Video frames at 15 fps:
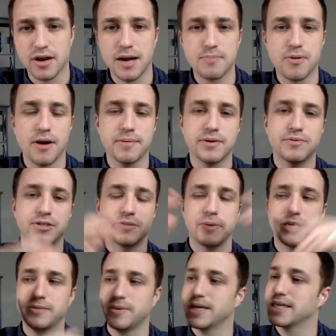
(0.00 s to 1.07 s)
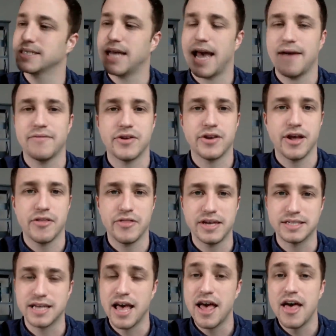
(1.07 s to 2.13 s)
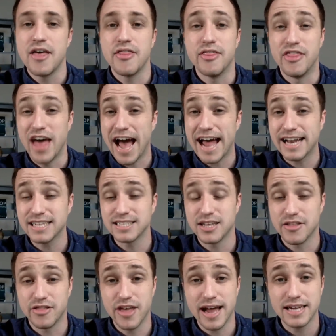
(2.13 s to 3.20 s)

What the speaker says: or God probably won't speak to me because I haven't done this, That is